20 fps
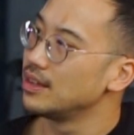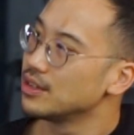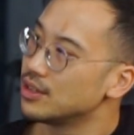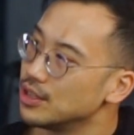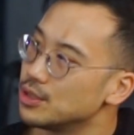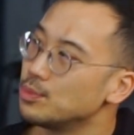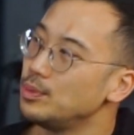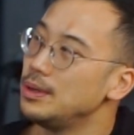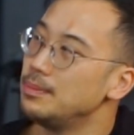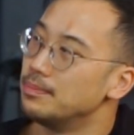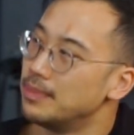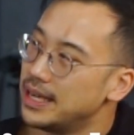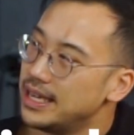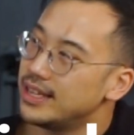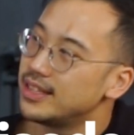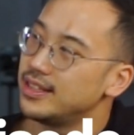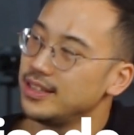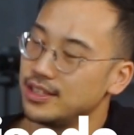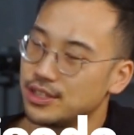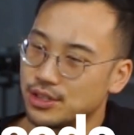Because we
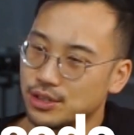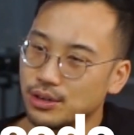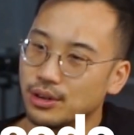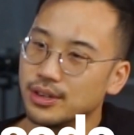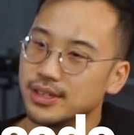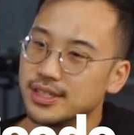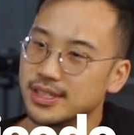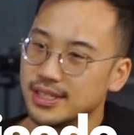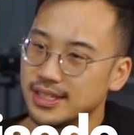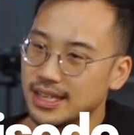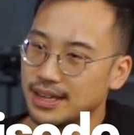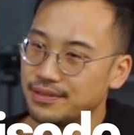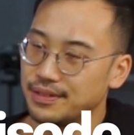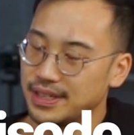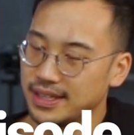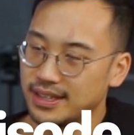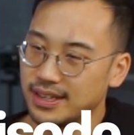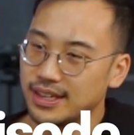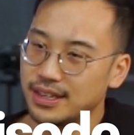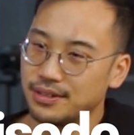make these choices every
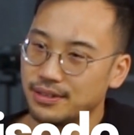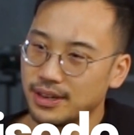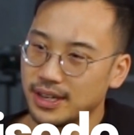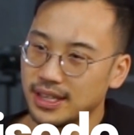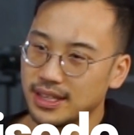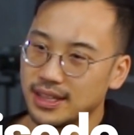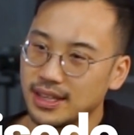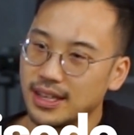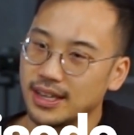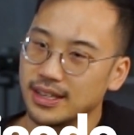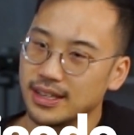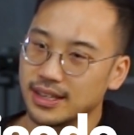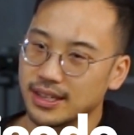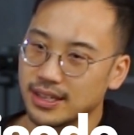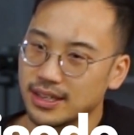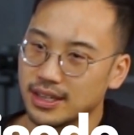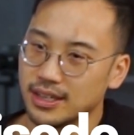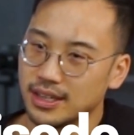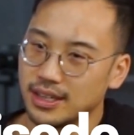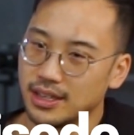day, right?
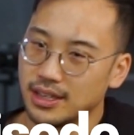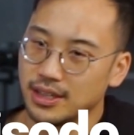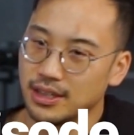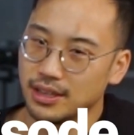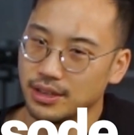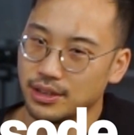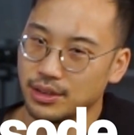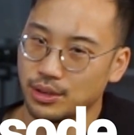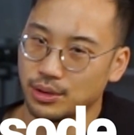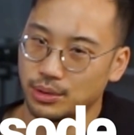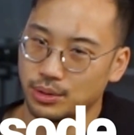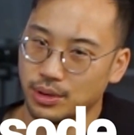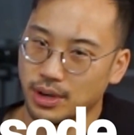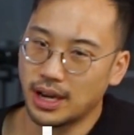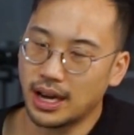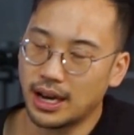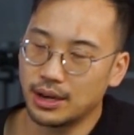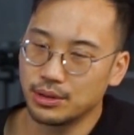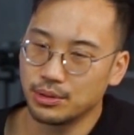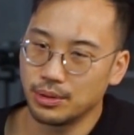
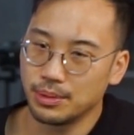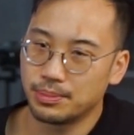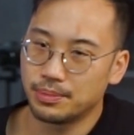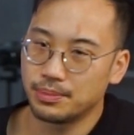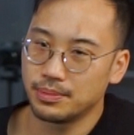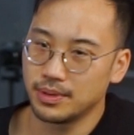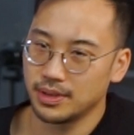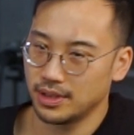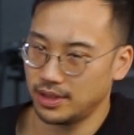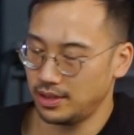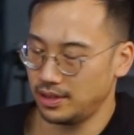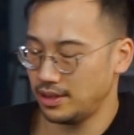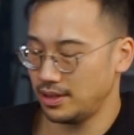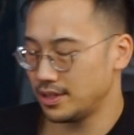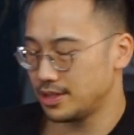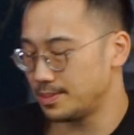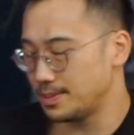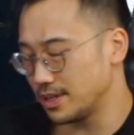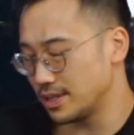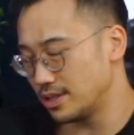How do we,
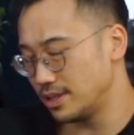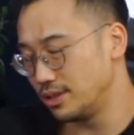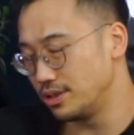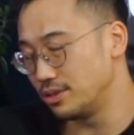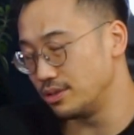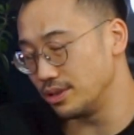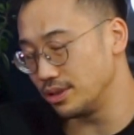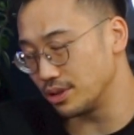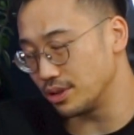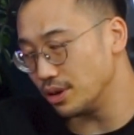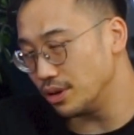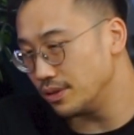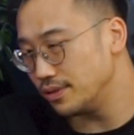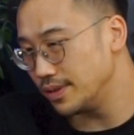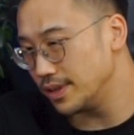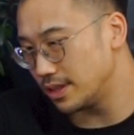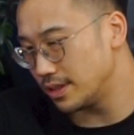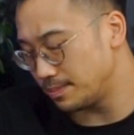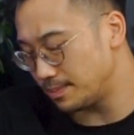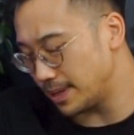especially during
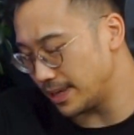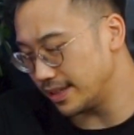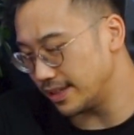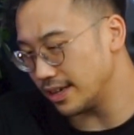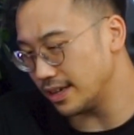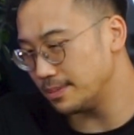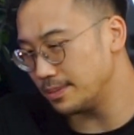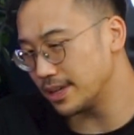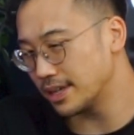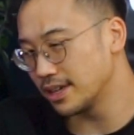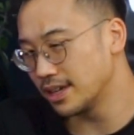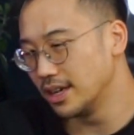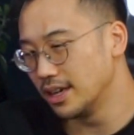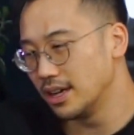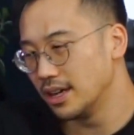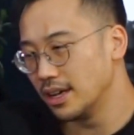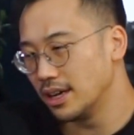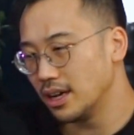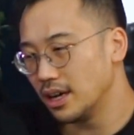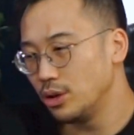COVID pandemic,
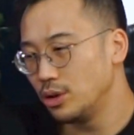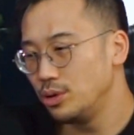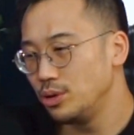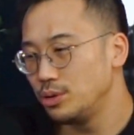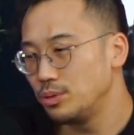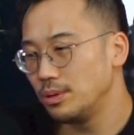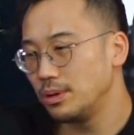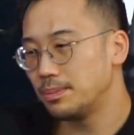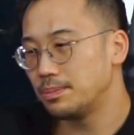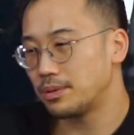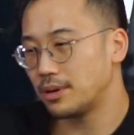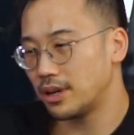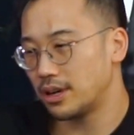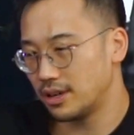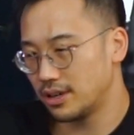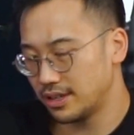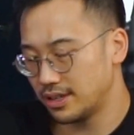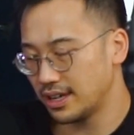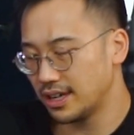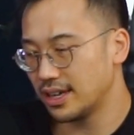who do we
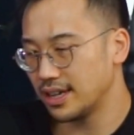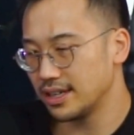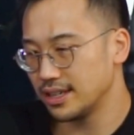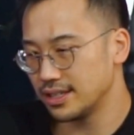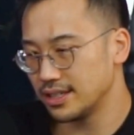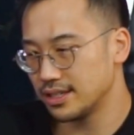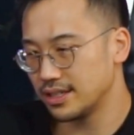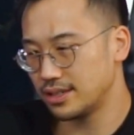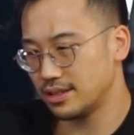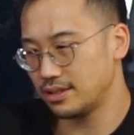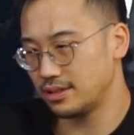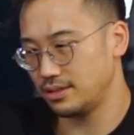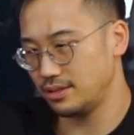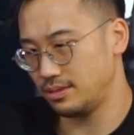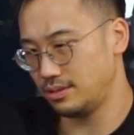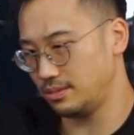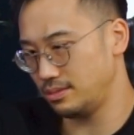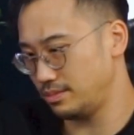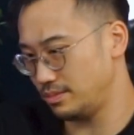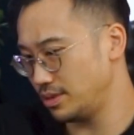prioritize
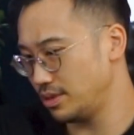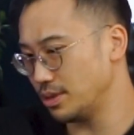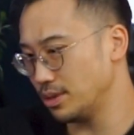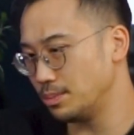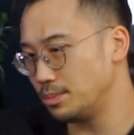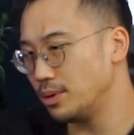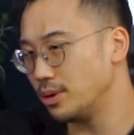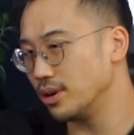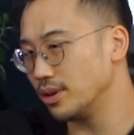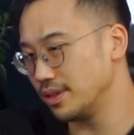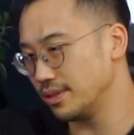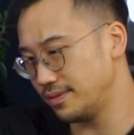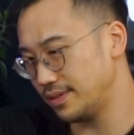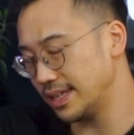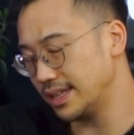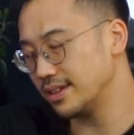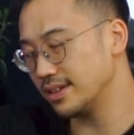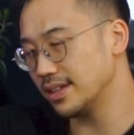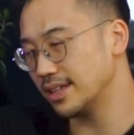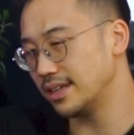to, put on the
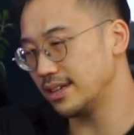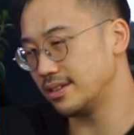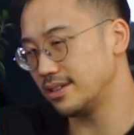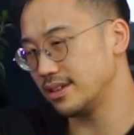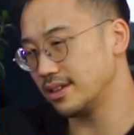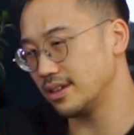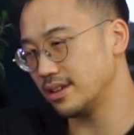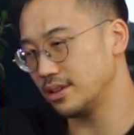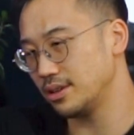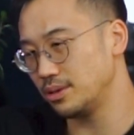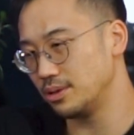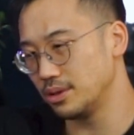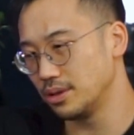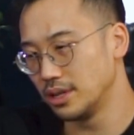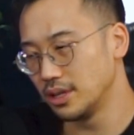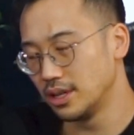ventilator?